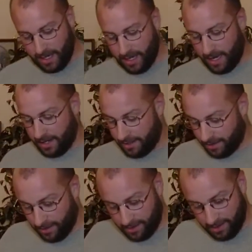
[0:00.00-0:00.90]

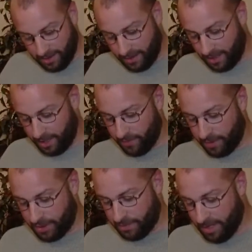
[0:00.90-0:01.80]
And in
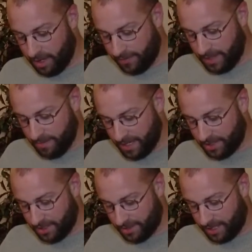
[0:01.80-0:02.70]
verse 12, he
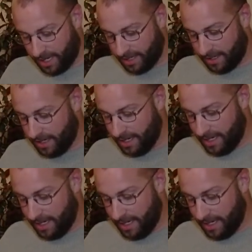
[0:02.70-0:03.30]
mentions that